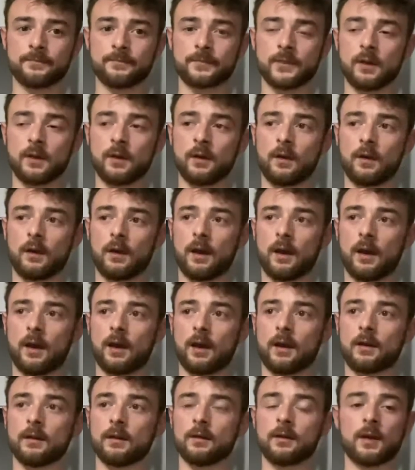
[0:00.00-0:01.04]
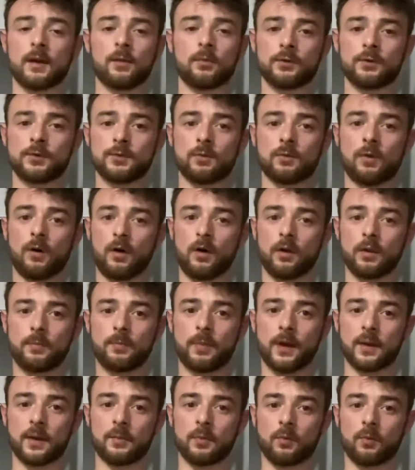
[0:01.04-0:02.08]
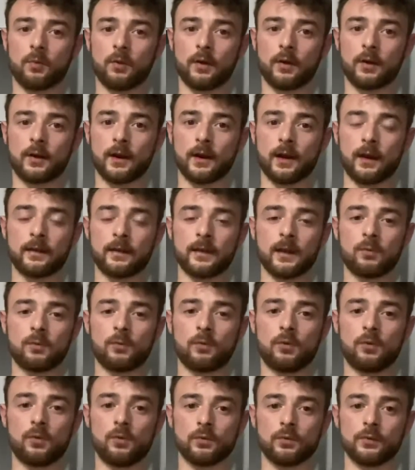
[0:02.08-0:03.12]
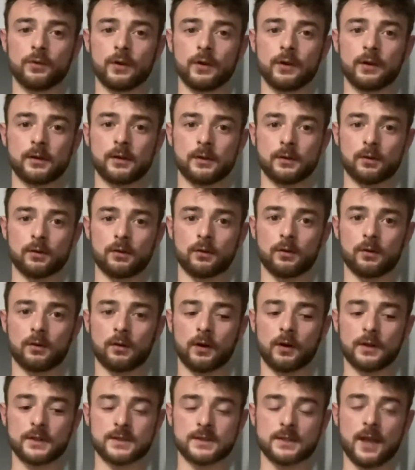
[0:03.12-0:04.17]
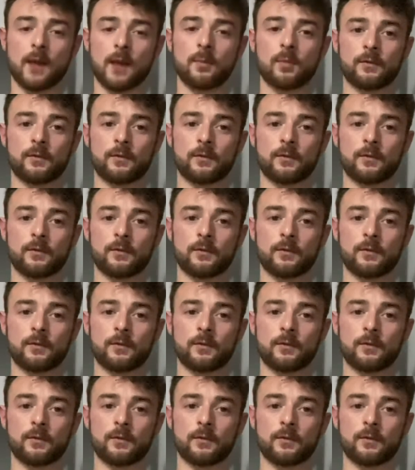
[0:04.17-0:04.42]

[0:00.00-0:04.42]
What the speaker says: and they will do all the paperwork, and they will hold your assignment fee